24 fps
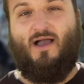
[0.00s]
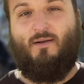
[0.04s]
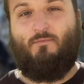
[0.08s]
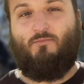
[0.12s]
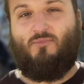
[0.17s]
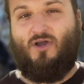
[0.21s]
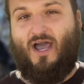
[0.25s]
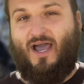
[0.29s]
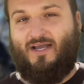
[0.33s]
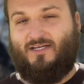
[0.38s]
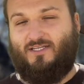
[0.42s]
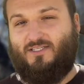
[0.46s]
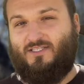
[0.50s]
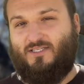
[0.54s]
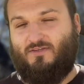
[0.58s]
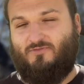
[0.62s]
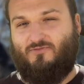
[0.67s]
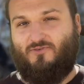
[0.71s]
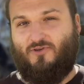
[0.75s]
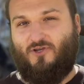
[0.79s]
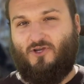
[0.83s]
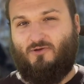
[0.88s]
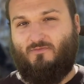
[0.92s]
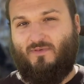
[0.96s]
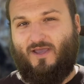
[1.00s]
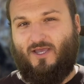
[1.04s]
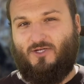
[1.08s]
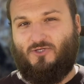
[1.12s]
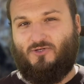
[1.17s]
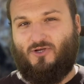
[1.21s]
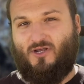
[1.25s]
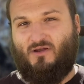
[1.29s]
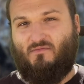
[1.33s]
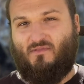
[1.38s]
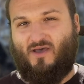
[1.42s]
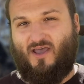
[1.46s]
Practice it for your
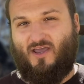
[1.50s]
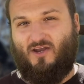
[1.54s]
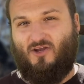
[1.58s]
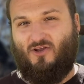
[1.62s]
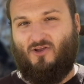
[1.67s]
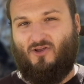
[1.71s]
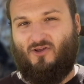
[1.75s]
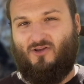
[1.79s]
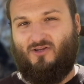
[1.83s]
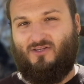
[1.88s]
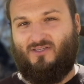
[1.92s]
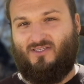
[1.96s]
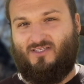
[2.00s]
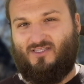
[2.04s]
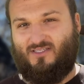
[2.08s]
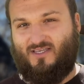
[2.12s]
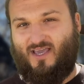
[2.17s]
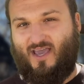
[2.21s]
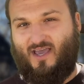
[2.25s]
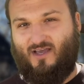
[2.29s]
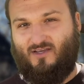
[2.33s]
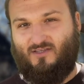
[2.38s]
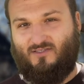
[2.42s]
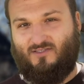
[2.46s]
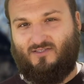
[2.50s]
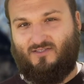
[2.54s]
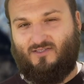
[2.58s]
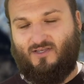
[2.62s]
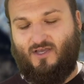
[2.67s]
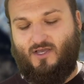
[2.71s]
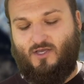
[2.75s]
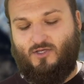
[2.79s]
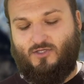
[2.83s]
major and minor scales.